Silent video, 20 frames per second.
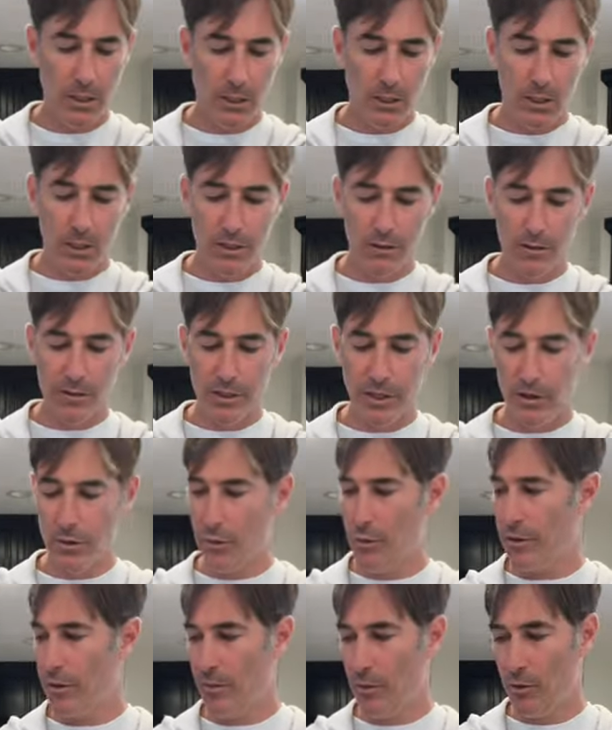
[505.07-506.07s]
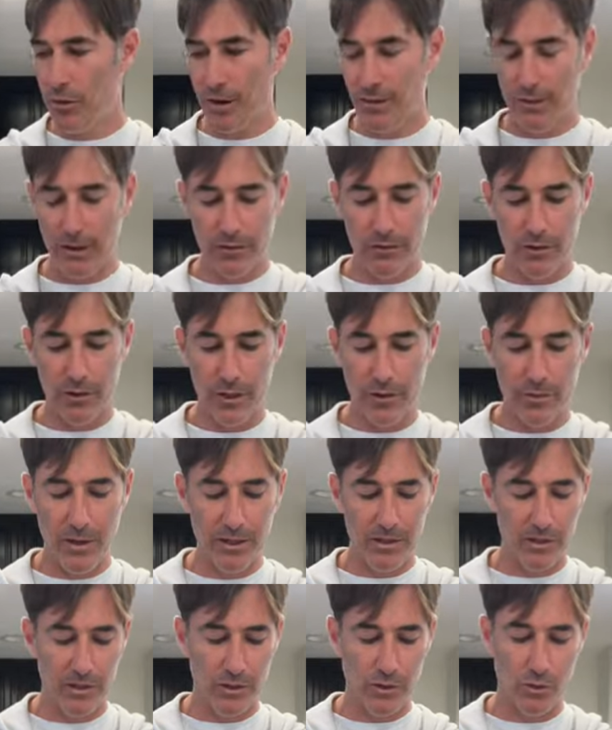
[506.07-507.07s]
Here's the other one. They both have like really
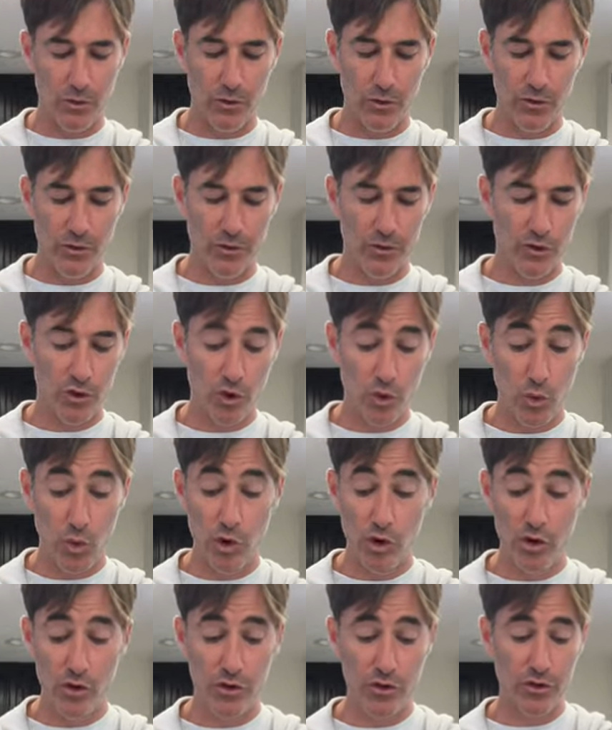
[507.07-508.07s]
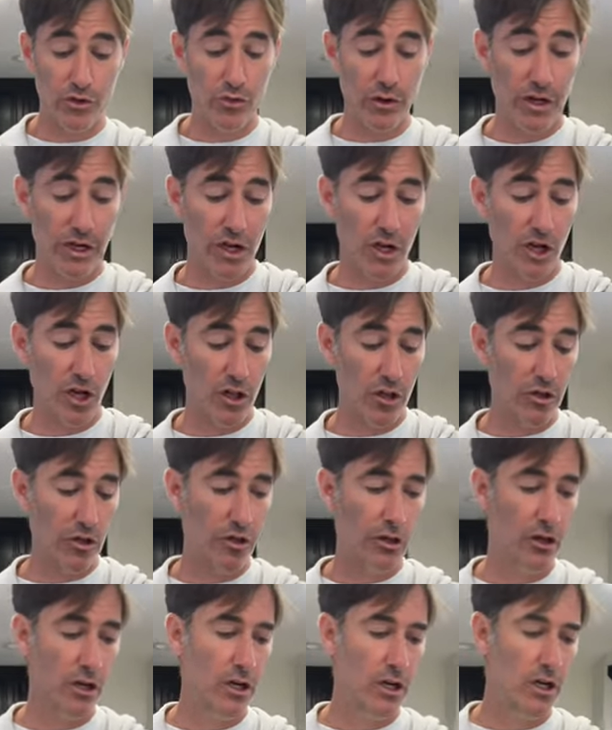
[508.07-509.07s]
amazing swirl, swirls, great color.